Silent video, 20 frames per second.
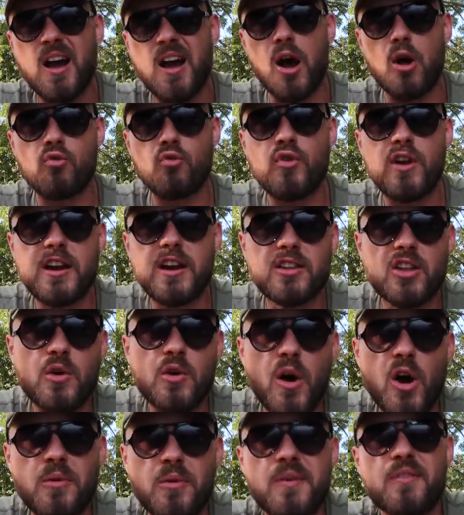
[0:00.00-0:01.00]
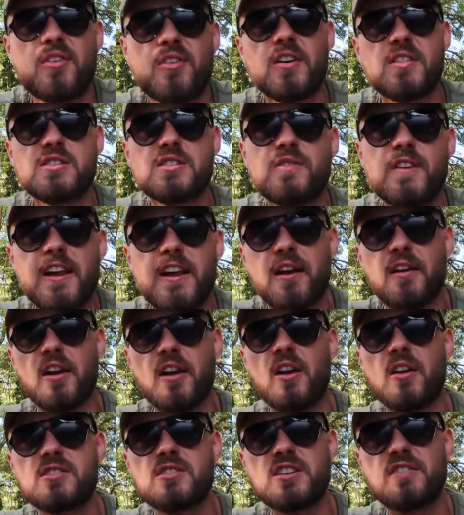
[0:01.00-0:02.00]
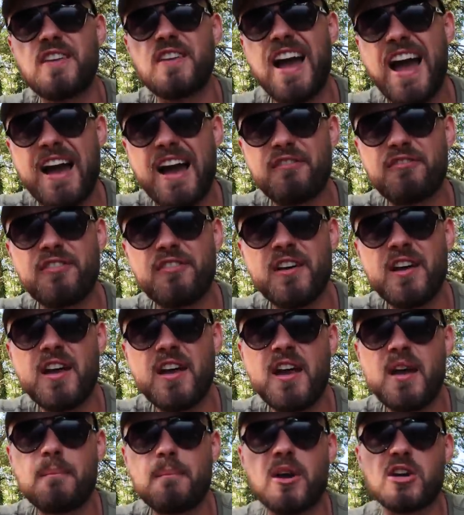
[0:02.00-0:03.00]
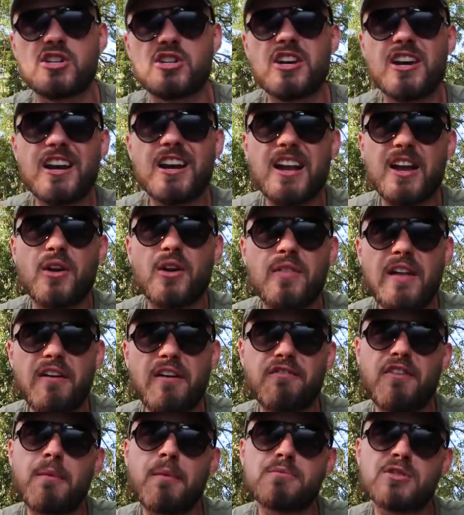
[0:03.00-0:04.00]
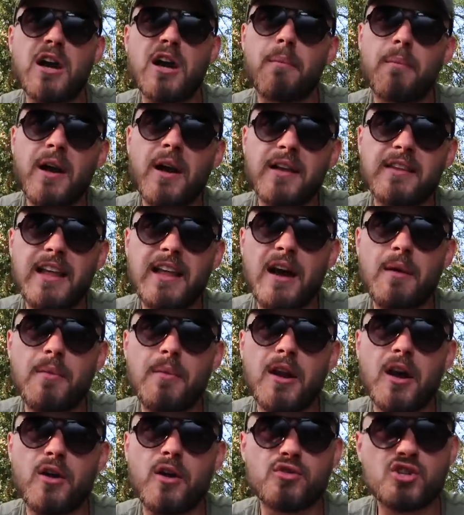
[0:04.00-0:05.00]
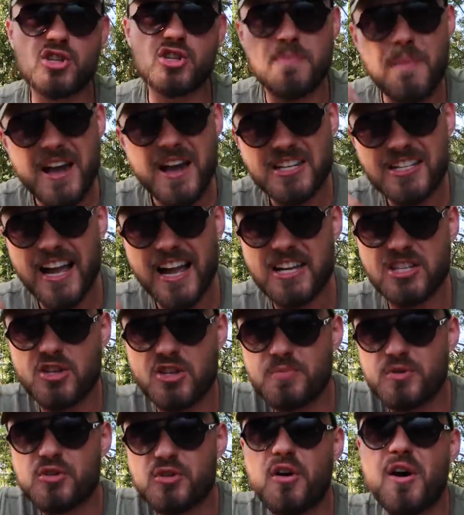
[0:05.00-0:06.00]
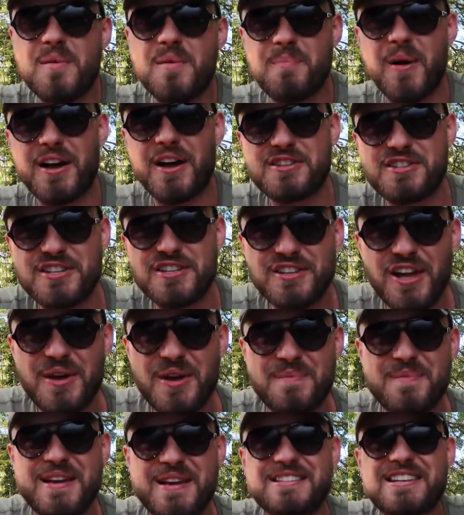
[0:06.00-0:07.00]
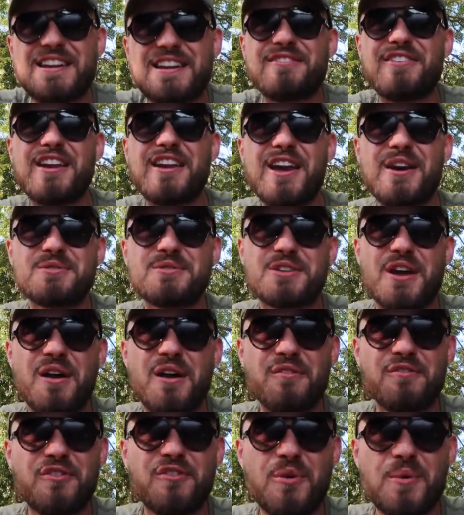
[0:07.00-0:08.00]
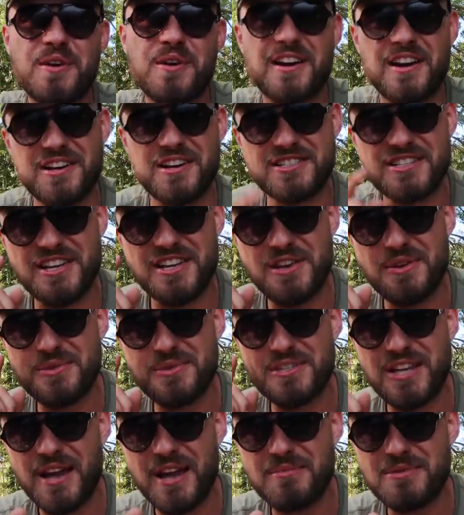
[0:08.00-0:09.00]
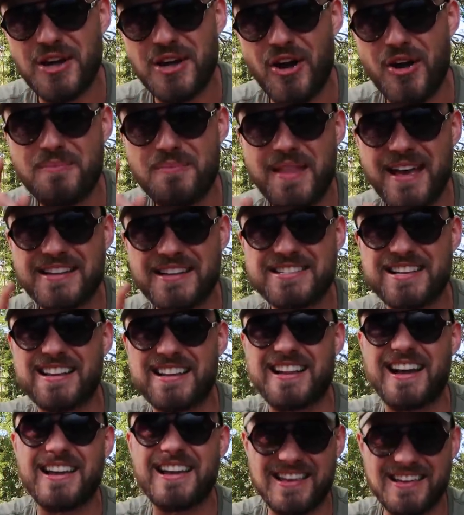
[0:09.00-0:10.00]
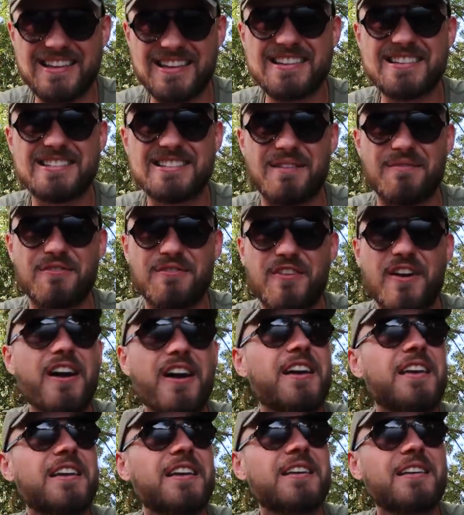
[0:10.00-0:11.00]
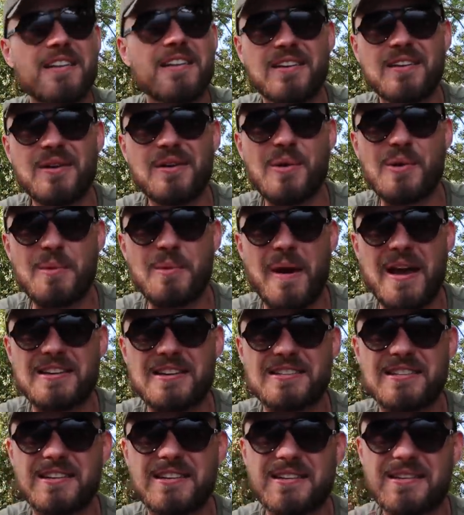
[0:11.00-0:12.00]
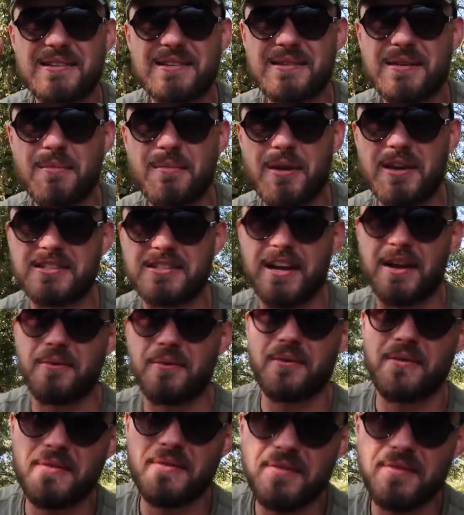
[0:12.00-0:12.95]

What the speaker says: I really do hope you've liked this video, guys. If you have, make sure you click on that thumbs up button down below. Smash that subscribe button so you don't miss any videos going forward. And I'll see you same time next Sunday, 7:30. All the best. Peace out.